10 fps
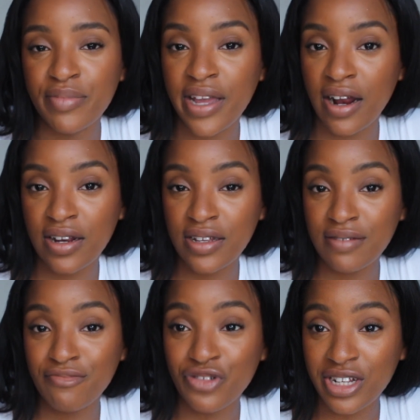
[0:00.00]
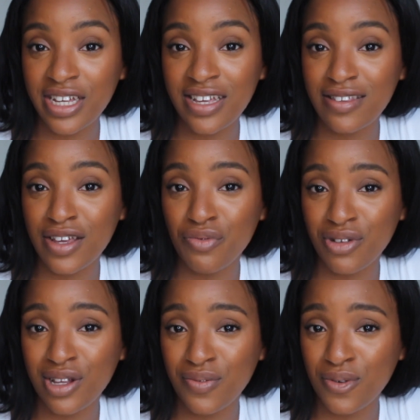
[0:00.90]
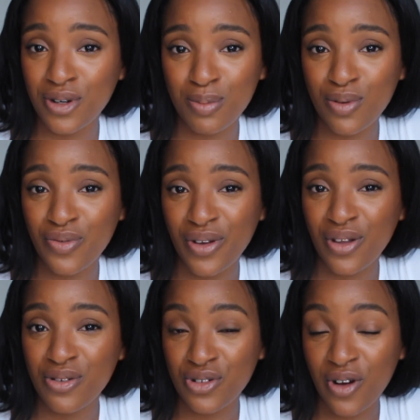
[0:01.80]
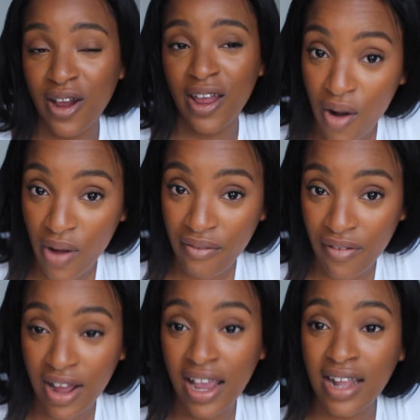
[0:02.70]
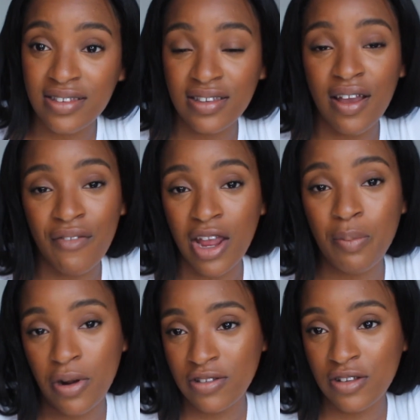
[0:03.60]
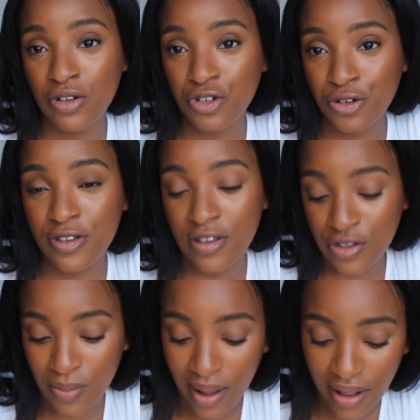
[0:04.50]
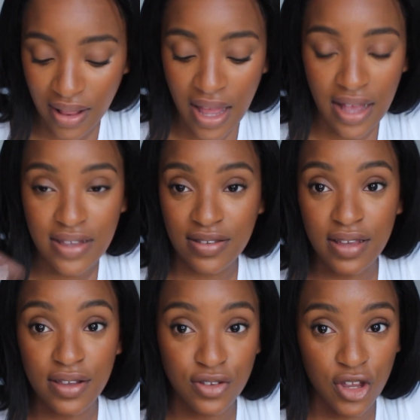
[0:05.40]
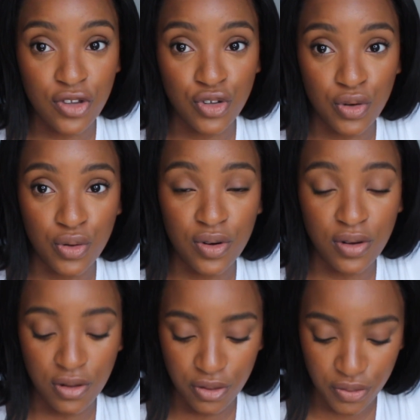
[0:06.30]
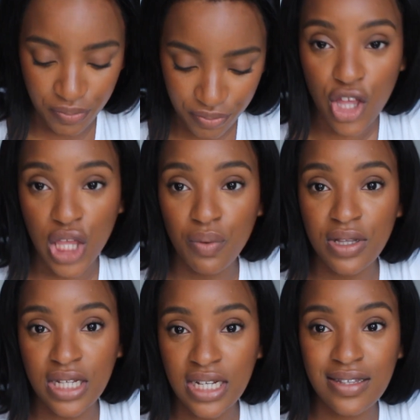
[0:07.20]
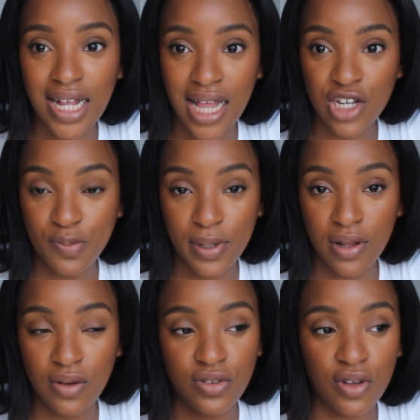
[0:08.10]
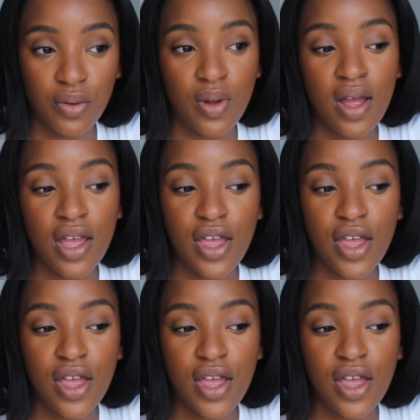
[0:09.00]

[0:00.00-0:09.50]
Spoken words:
they are really easy and really affordable for you to try. However, it's a very personal choice as well as your glue. You will need a lash peeler. So